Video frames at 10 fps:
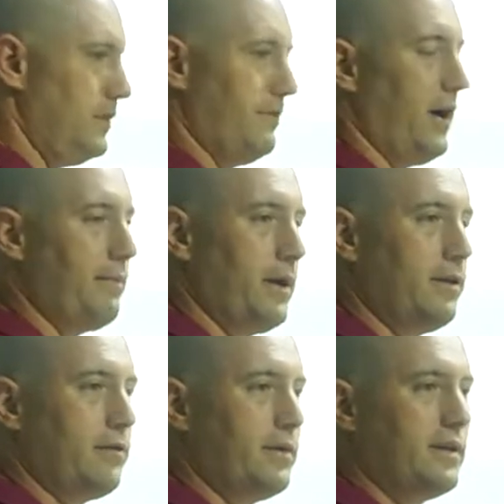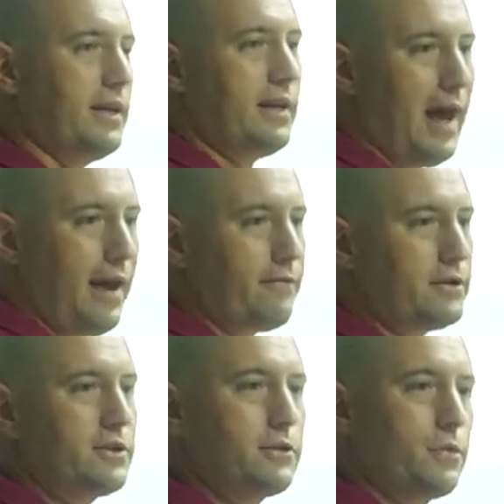divide by three to get an
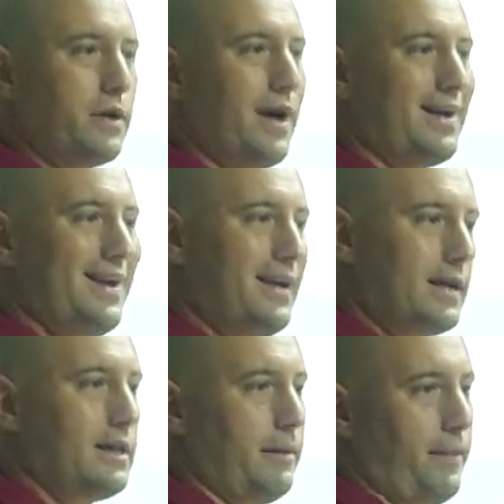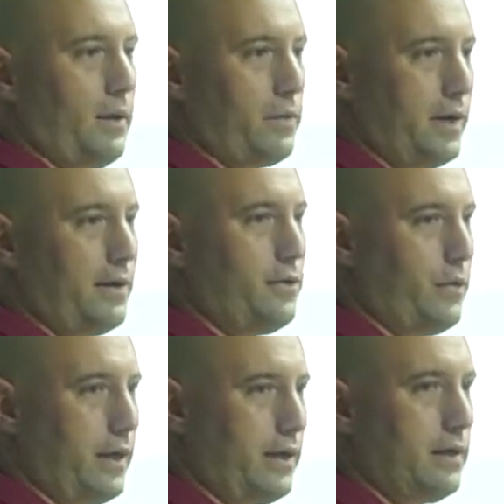average because we're not clipping. We're not
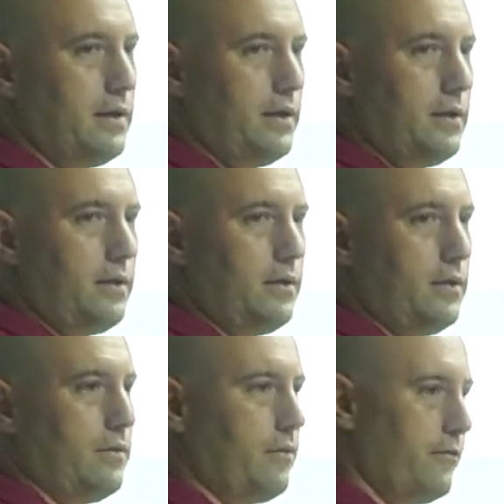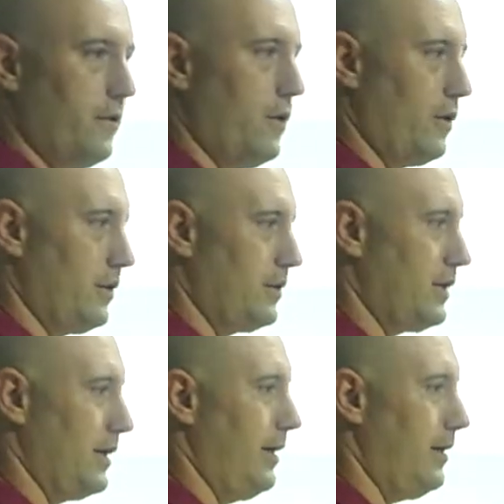doing, you know, full-on
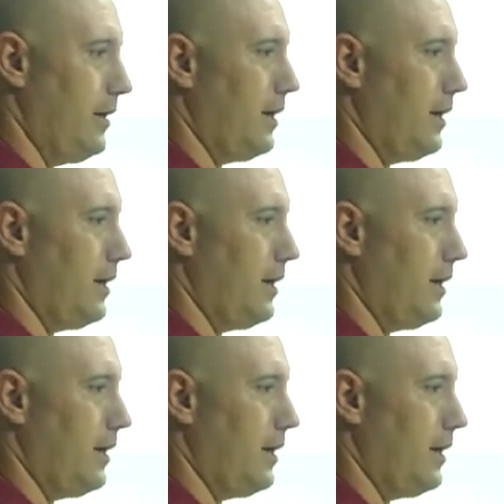clip